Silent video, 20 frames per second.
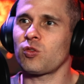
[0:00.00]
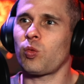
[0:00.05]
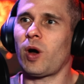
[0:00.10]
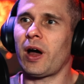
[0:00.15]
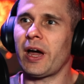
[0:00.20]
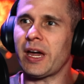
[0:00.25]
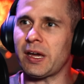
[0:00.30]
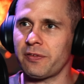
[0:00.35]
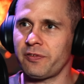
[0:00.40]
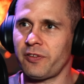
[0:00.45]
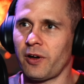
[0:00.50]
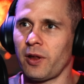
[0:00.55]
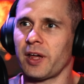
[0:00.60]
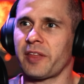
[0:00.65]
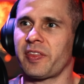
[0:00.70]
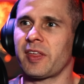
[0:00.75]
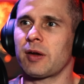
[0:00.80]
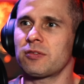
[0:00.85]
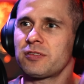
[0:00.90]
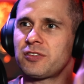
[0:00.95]
why it felt
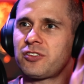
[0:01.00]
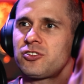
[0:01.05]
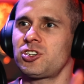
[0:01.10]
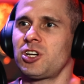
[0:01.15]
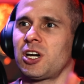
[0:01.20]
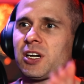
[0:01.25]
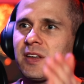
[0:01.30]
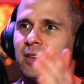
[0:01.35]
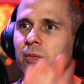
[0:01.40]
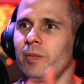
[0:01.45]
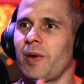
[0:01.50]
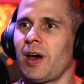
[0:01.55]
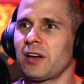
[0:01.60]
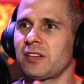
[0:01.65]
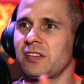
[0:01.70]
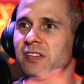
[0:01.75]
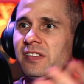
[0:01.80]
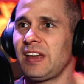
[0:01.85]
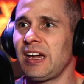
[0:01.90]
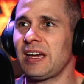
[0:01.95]
like they were just checking the
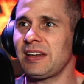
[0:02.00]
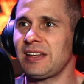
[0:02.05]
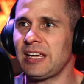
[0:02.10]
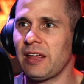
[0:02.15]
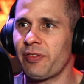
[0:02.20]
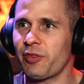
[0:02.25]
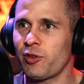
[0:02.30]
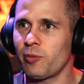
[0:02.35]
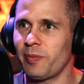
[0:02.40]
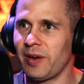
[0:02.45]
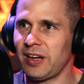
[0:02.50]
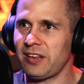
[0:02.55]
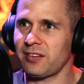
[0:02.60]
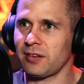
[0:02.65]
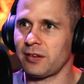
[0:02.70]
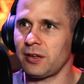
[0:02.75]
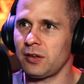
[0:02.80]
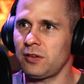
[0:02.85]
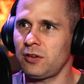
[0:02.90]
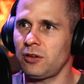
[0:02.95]
boxes. They had to get through
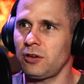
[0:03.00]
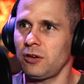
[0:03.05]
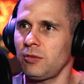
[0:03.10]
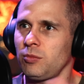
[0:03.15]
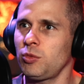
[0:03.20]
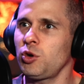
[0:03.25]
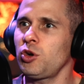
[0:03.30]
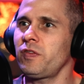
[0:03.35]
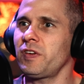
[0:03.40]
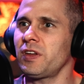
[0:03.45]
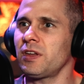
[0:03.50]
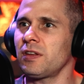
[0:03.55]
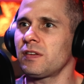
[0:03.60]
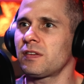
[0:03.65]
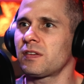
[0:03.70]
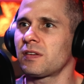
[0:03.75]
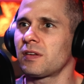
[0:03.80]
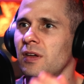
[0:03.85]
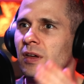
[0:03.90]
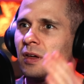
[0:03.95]
basically 2
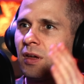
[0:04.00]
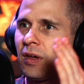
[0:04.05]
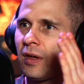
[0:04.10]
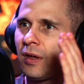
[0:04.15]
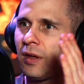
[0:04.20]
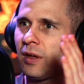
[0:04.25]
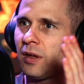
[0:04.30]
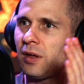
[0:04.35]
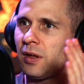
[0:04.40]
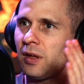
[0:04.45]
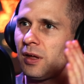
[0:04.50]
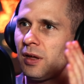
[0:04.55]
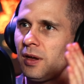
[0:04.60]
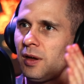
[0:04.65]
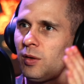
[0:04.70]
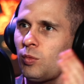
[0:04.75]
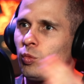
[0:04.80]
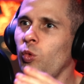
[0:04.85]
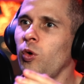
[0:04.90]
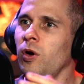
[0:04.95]
movies
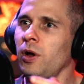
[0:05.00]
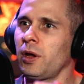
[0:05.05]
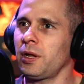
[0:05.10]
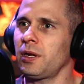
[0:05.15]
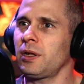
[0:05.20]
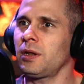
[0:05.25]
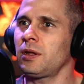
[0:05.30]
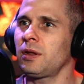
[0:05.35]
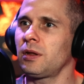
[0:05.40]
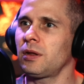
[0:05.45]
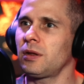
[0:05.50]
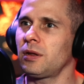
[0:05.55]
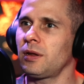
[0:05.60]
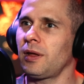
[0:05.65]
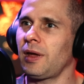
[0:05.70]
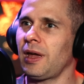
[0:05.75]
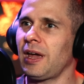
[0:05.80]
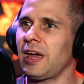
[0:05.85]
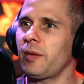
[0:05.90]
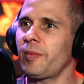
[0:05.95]
in 1
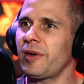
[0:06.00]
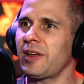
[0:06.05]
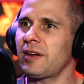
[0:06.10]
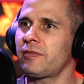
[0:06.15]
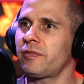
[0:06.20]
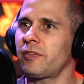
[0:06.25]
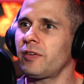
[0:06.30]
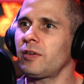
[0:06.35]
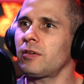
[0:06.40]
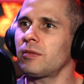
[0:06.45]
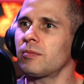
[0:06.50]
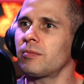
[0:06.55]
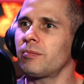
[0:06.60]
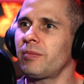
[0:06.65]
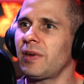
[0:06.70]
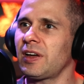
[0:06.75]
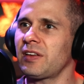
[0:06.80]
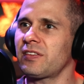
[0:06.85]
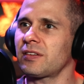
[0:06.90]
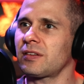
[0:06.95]
animated film,
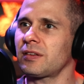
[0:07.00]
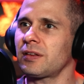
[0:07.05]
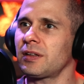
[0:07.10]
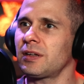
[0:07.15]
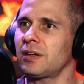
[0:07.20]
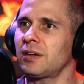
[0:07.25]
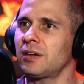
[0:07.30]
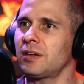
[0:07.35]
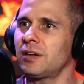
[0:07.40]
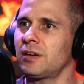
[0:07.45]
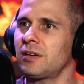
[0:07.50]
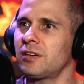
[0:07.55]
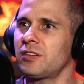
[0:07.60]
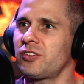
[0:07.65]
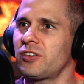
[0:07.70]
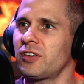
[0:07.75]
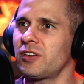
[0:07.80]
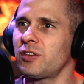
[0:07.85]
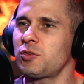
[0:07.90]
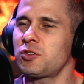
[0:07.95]
basically. It
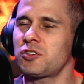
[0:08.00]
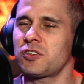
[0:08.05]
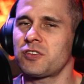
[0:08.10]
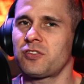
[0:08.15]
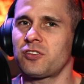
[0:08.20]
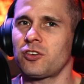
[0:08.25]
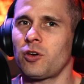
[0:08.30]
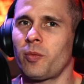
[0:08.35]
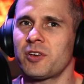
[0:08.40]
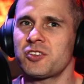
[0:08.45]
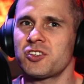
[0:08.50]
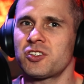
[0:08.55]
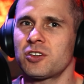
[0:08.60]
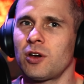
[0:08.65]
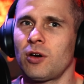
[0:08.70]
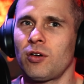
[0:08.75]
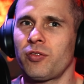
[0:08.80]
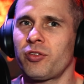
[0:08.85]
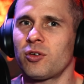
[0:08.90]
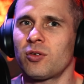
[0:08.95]
was just so much to
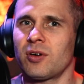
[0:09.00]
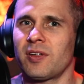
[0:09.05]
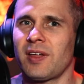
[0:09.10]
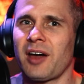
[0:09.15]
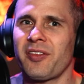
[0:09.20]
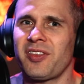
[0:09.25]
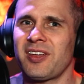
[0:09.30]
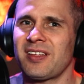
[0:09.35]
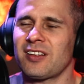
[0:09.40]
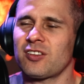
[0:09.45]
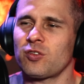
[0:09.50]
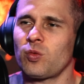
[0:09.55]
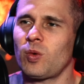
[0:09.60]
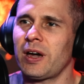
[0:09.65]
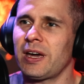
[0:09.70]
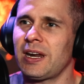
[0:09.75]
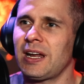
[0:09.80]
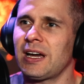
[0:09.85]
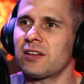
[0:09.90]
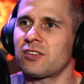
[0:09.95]
go through, and I think that's
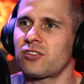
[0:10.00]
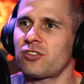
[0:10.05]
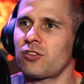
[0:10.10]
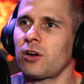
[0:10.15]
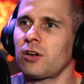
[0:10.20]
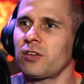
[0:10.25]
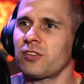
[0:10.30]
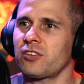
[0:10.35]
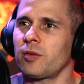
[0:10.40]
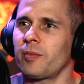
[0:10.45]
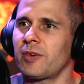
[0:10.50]
why it had struggled so